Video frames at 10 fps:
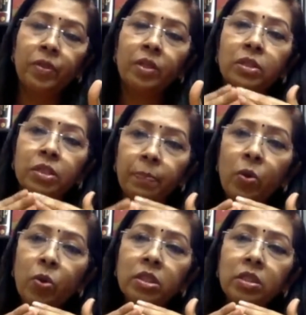
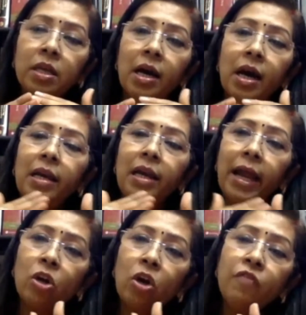Suppose a
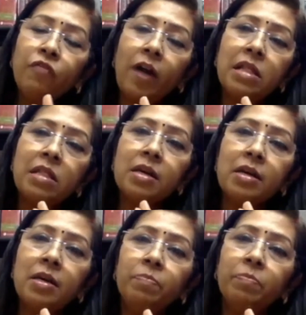landlord files
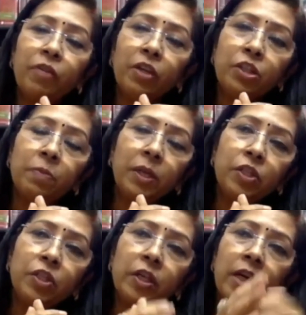the eviction
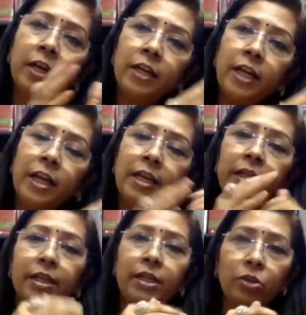petition under Delhi
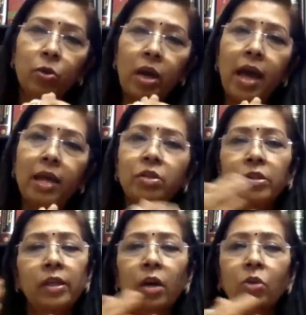Rent Control Act on
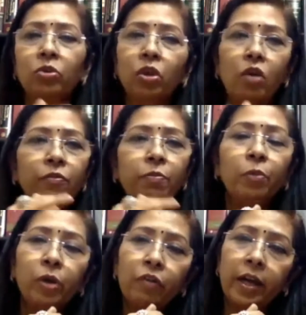the ground of
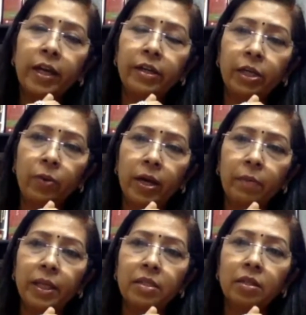bona fide
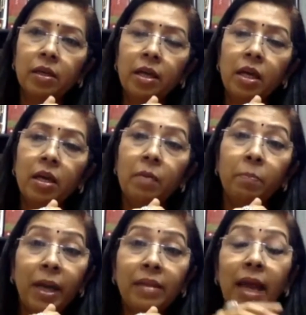requirement,
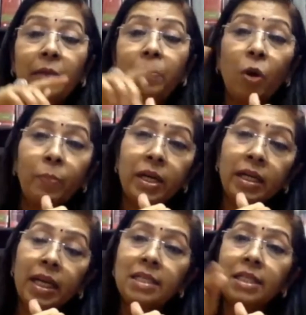but that property
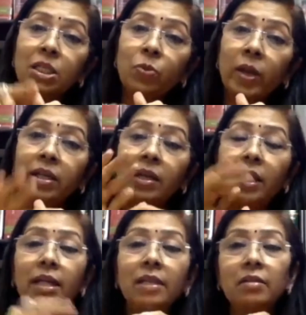is situated
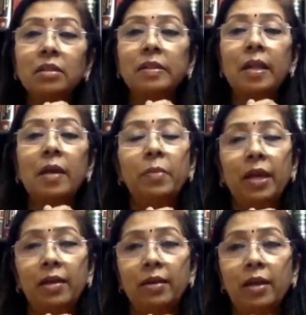in slum
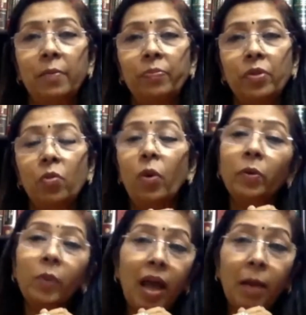area. What
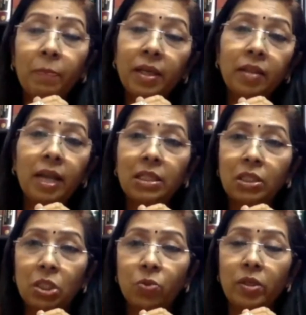will happen in that
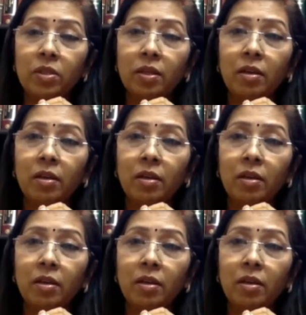situation?